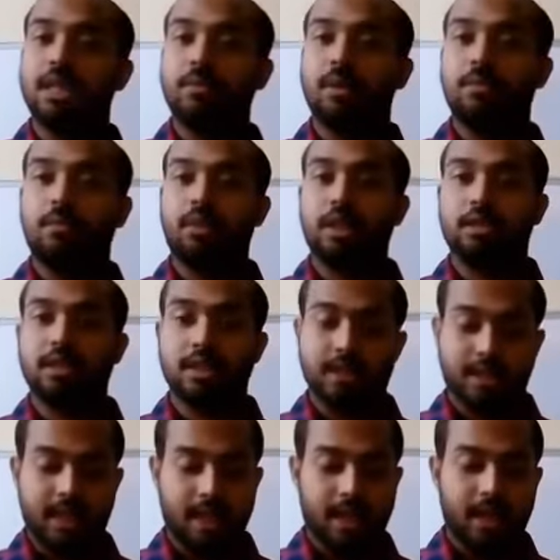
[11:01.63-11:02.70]
vegetable
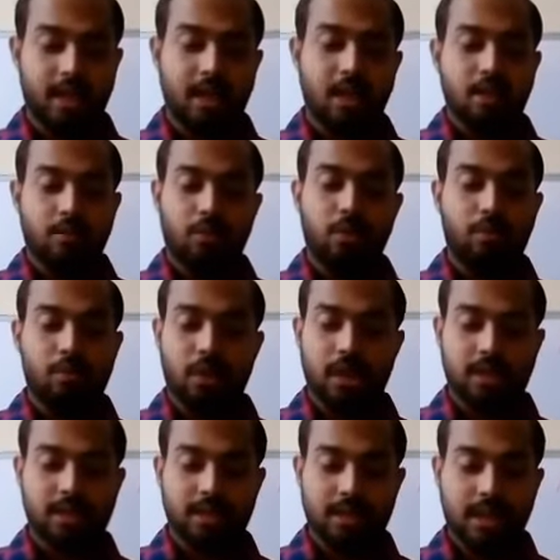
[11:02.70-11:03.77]
production second, fruit
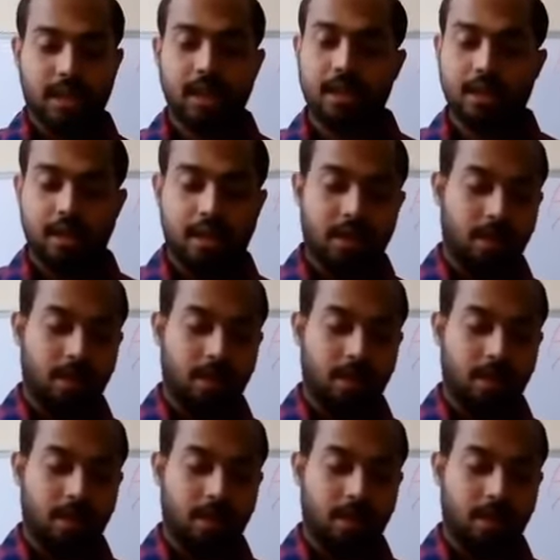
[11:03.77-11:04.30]
production second